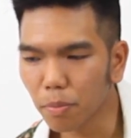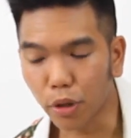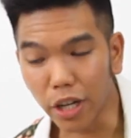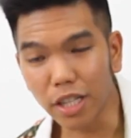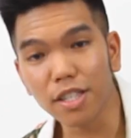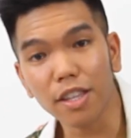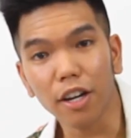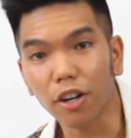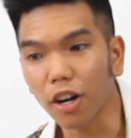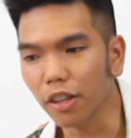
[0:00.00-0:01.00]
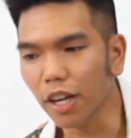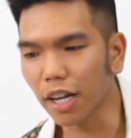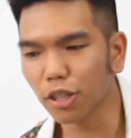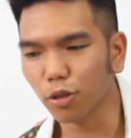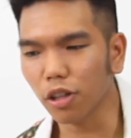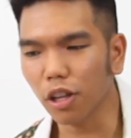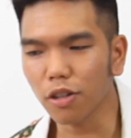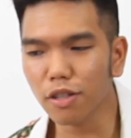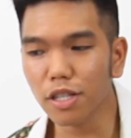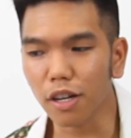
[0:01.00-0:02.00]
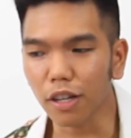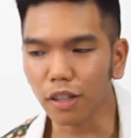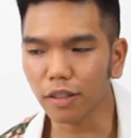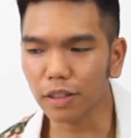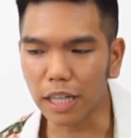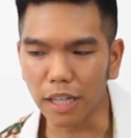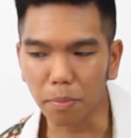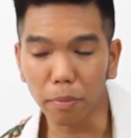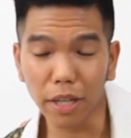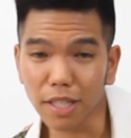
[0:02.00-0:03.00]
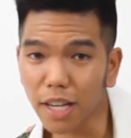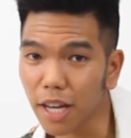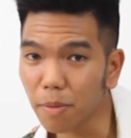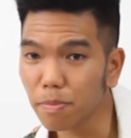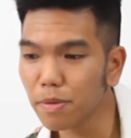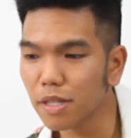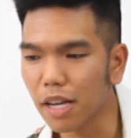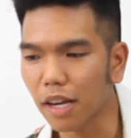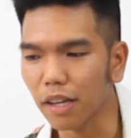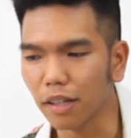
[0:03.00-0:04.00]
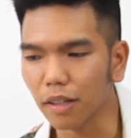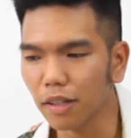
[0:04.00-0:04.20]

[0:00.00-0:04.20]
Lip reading: prints that are on the actual clothes are like mixtapes and